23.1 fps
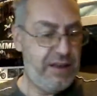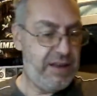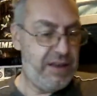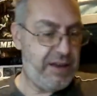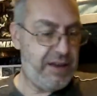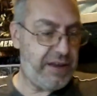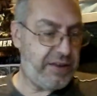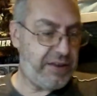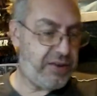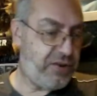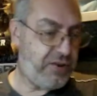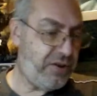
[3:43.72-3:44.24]

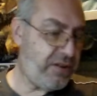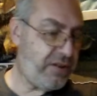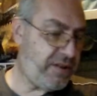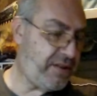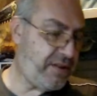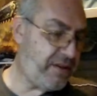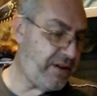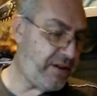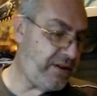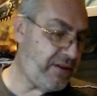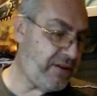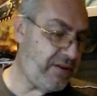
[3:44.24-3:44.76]
I could
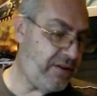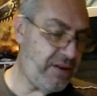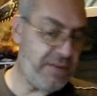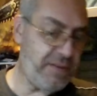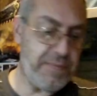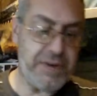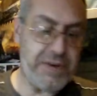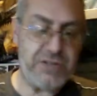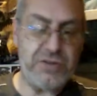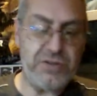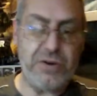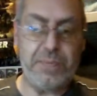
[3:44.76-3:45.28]
turn it on
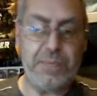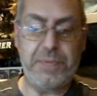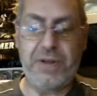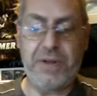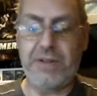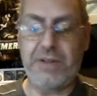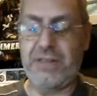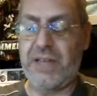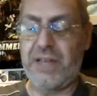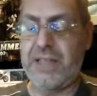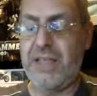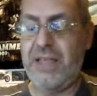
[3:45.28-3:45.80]
but it's not
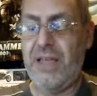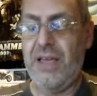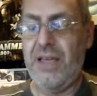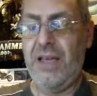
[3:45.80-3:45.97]
plugged in,